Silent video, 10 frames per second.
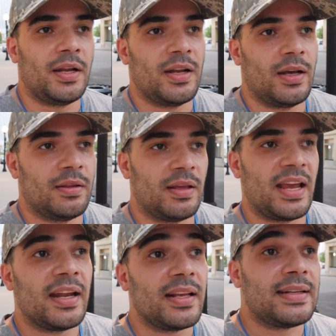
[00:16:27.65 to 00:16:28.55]
the
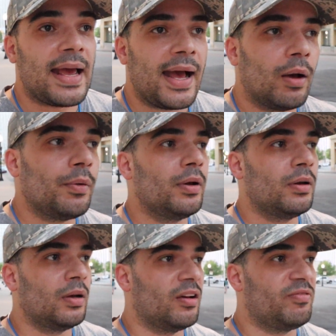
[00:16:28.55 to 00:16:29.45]
handing down
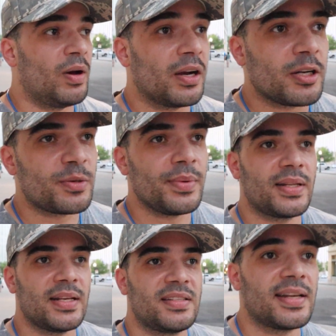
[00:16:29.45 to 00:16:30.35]
of
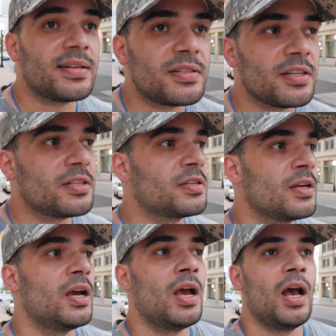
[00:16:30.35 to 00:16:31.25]
punishment and sentences
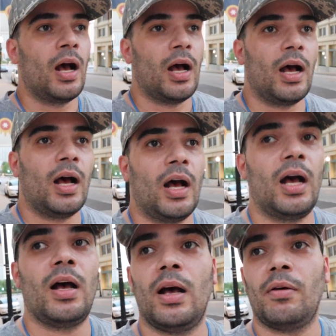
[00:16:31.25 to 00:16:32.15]

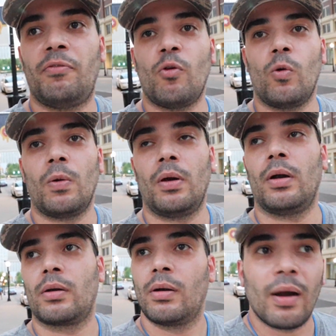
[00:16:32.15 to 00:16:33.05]

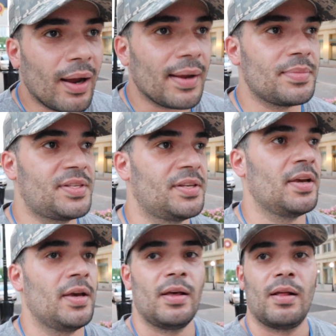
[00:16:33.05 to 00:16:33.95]
for crimes
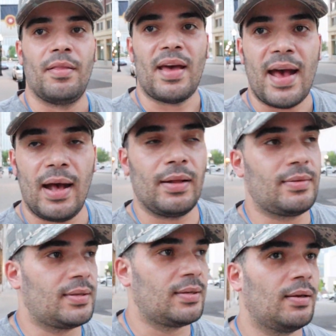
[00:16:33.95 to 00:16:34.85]

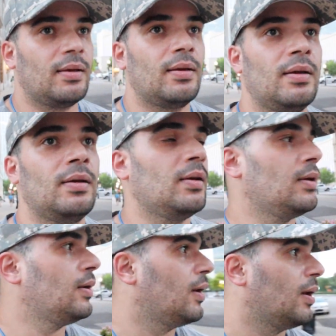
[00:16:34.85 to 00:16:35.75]
that
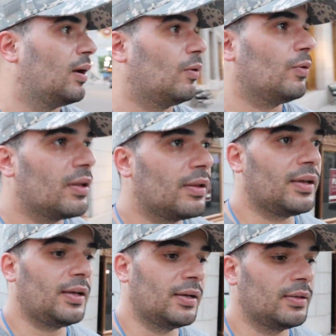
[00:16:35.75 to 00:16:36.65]

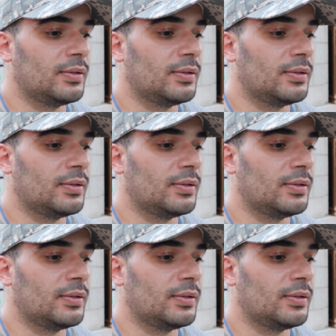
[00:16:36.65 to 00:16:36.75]
really